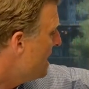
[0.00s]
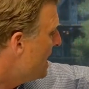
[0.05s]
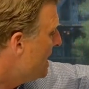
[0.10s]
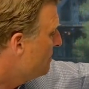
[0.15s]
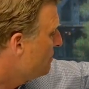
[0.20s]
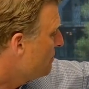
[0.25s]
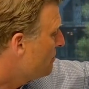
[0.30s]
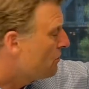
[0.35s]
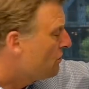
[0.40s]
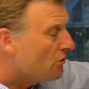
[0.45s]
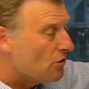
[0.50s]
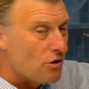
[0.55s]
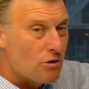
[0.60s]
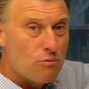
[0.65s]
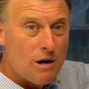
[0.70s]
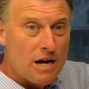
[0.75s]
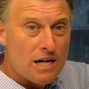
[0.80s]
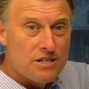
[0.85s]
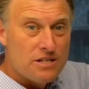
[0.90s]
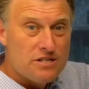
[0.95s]
And the third
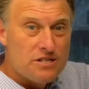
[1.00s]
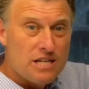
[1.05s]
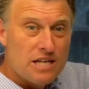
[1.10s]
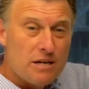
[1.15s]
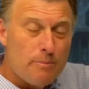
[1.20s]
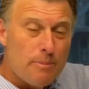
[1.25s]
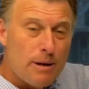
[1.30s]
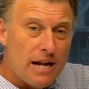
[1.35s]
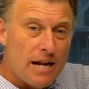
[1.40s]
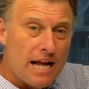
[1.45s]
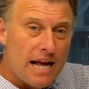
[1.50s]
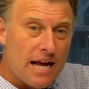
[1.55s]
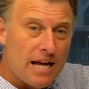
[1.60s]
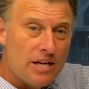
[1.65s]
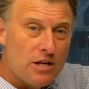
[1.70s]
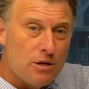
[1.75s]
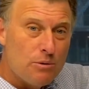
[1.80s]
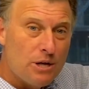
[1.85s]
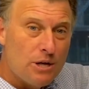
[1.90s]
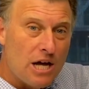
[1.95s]
one is then about how
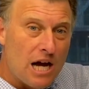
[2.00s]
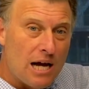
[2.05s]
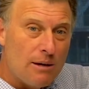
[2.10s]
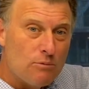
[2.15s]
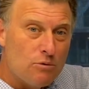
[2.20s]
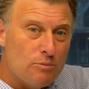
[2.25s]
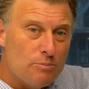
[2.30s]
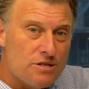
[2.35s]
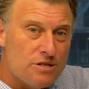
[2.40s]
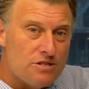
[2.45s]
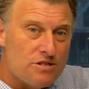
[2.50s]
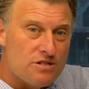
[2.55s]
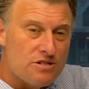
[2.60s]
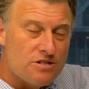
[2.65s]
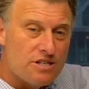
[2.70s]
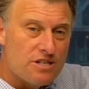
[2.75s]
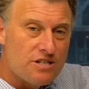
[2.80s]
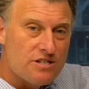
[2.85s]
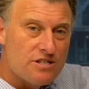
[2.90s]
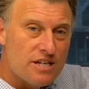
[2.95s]
you enable business
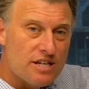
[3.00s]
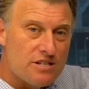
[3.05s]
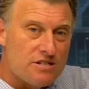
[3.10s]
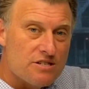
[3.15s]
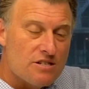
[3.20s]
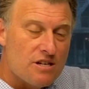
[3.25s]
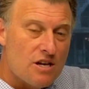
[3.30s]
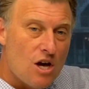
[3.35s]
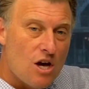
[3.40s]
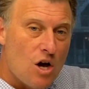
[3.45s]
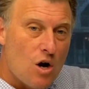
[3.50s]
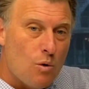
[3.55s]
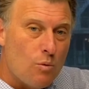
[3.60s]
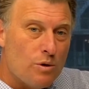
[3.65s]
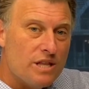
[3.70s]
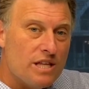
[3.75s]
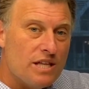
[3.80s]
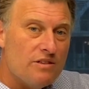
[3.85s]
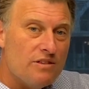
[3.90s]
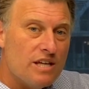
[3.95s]
success
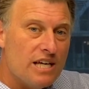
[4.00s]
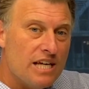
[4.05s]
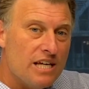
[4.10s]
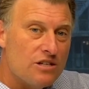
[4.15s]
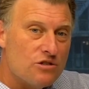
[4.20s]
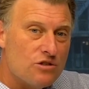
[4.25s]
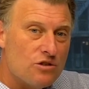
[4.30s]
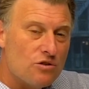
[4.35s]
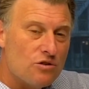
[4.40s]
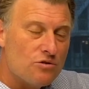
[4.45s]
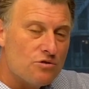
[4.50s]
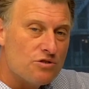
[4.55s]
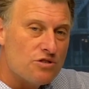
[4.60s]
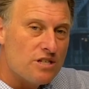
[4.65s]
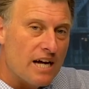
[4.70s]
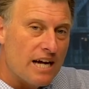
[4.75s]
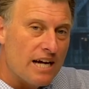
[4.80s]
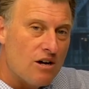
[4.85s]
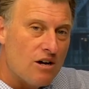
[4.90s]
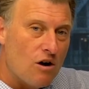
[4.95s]
within the internal
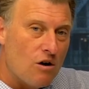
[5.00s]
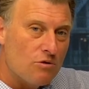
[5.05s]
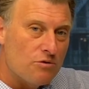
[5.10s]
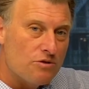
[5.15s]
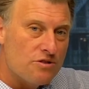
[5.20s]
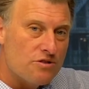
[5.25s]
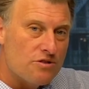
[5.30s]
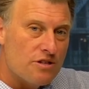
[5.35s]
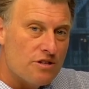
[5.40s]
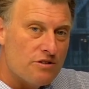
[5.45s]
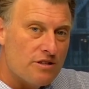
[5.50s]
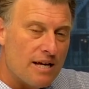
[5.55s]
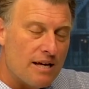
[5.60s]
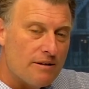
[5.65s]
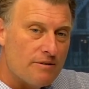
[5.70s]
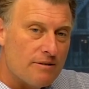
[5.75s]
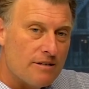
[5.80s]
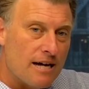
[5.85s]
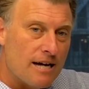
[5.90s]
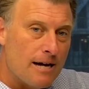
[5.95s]
stakeholders
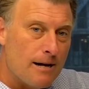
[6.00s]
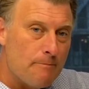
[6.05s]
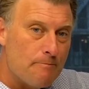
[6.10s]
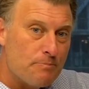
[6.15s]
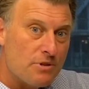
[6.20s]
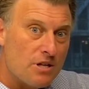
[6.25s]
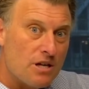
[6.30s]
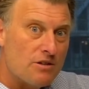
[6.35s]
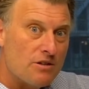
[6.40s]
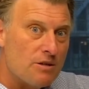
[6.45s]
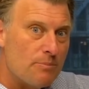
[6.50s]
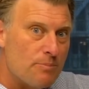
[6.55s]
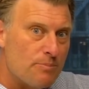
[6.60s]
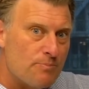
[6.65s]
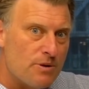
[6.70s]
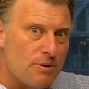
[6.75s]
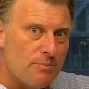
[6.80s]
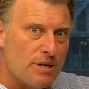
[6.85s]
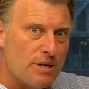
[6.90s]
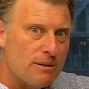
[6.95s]

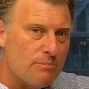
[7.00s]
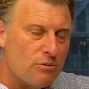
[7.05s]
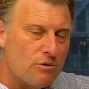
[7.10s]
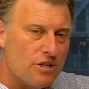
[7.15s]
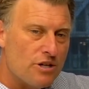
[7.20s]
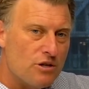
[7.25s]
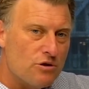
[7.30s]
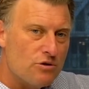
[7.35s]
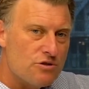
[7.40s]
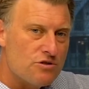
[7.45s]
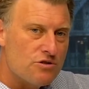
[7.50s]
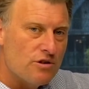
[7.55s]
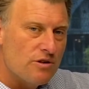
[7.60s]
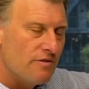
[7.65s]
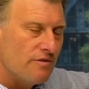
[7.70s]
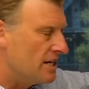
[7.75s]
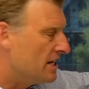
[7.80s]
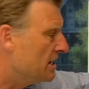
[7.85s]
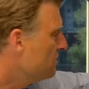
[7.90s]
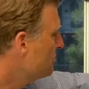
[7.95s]
the people that you're
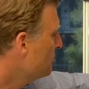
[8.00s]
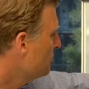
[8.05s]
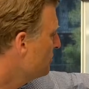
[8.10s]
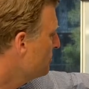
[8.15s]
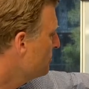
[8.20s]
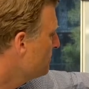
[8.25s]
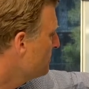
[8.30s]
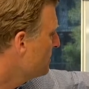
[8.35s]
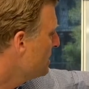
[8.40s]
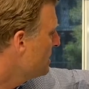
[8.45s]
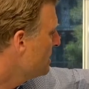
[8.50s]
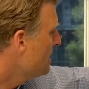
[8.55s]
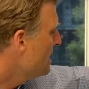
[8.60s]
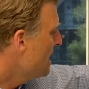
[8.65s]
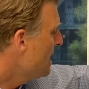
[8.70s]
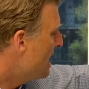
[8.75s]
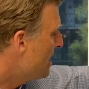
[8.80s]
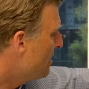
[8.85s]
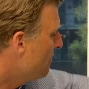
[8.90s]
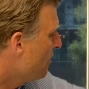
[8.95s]
serving into.
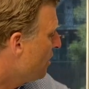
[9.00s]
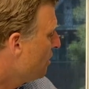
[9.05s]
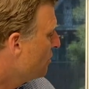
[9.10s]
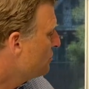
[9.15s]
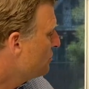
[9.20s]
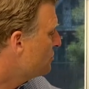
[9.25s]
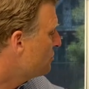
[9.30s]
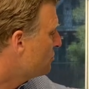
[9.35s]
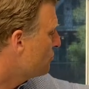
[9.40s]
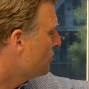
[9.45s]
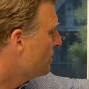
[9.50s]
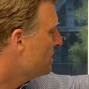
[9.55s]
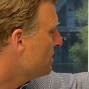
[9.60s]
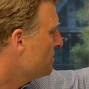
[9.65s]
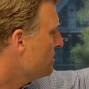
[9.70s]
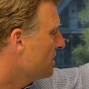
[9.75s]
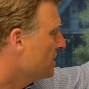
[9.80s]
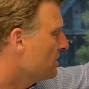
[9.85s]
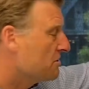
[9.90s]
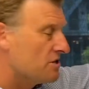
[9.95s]
And those three
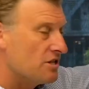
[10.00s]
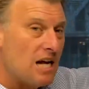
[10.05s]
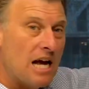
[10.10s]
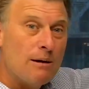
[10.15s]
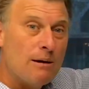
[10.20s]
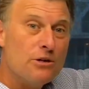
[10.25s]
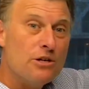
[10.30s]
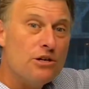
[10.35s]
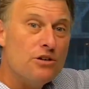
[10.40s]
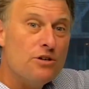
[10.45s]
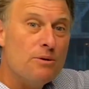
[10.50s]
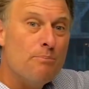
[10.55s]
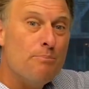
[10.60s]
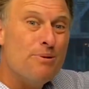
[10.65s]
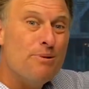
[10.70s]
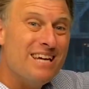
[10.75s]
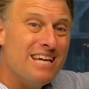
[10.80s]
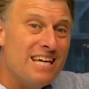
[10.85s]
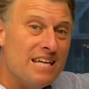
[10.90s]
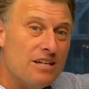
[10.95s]
things enable you to
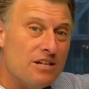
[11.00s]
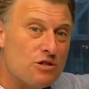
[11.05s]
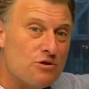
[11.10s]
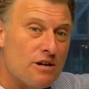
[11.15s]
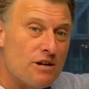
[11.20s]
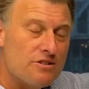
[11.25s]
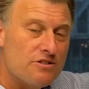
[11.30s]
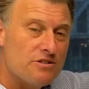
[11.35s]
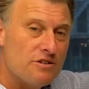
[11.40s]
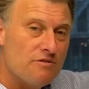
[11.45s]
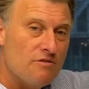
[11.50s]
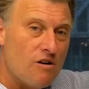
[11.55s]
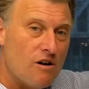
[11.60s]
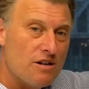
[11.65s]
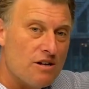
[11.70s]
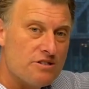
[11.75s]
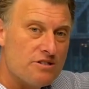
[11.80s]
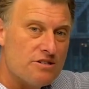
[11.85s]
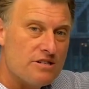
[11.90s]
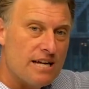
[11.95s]
be in a trusted
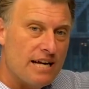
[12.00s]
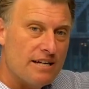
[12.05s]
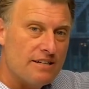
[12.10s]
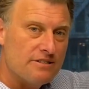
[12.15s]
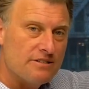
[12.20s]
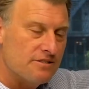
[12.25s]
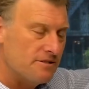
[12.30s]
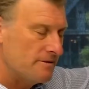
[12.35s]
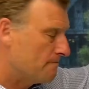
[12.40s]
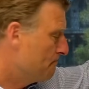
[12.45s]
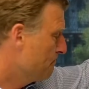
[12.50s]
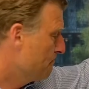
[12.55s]
advisor status.